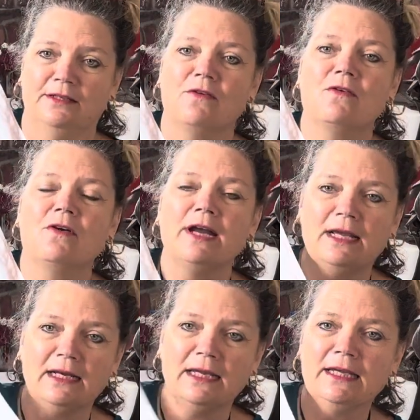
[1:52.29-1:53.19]

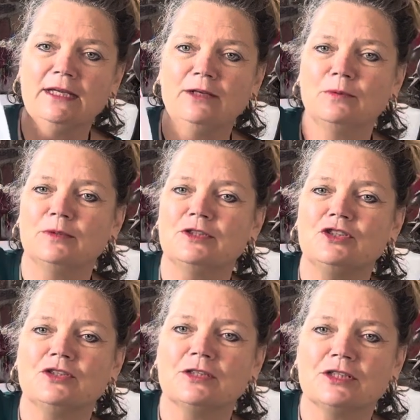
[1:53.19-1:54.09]
Really, it was
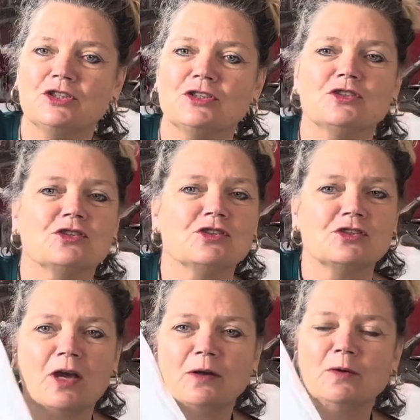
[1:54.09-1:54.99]
just
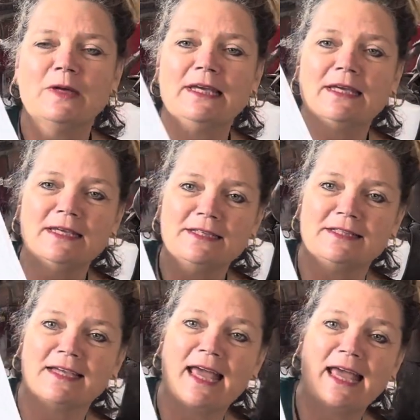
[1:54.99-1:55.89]
so
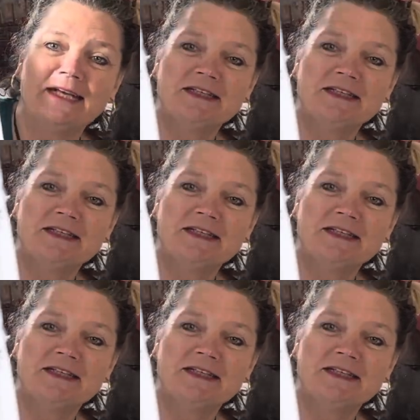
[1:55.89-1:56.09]
easy, and